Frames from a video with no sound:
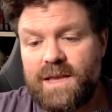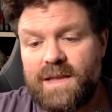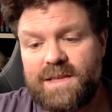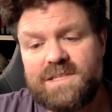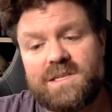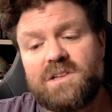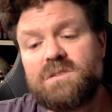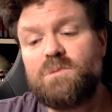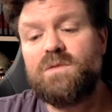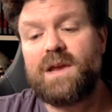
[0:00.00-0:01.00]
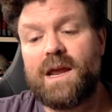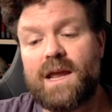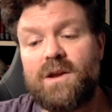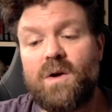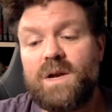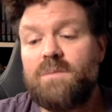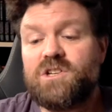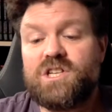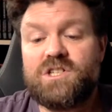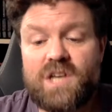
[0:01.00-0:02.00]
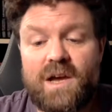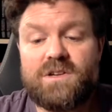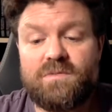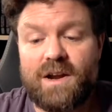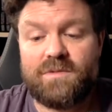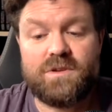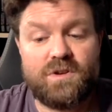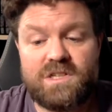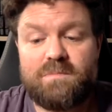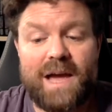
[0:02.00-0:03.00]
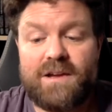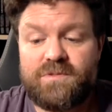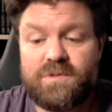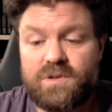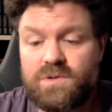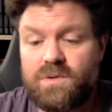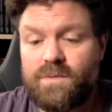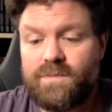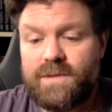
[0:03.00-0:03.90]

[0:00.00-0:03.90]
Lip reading: They started moving again only when she'd turned around and looked back through the door.